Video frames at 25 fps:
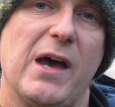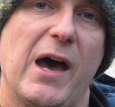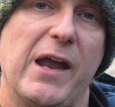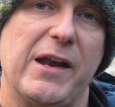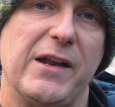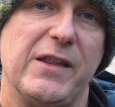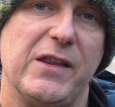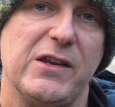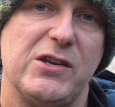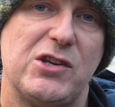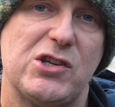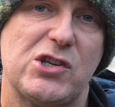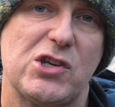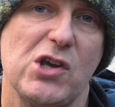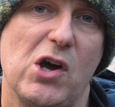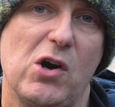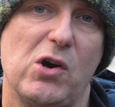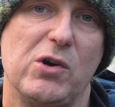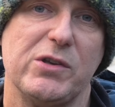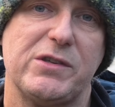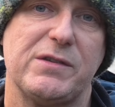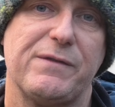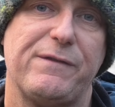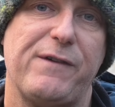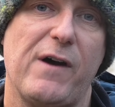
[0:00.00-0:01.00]
and in this
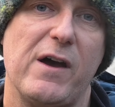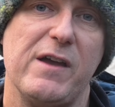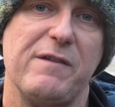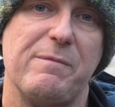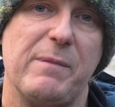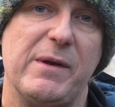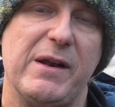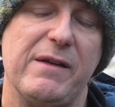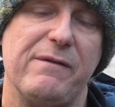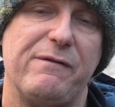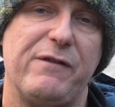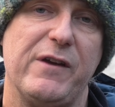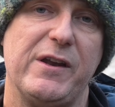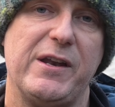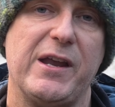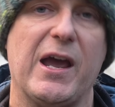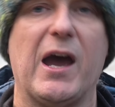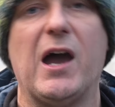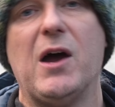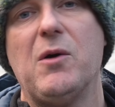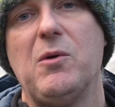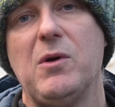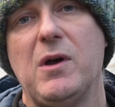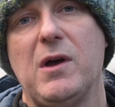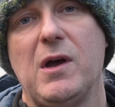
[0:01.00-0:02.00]
short 5-minute
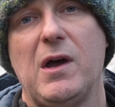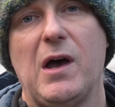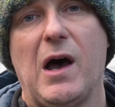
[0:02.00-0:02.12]
video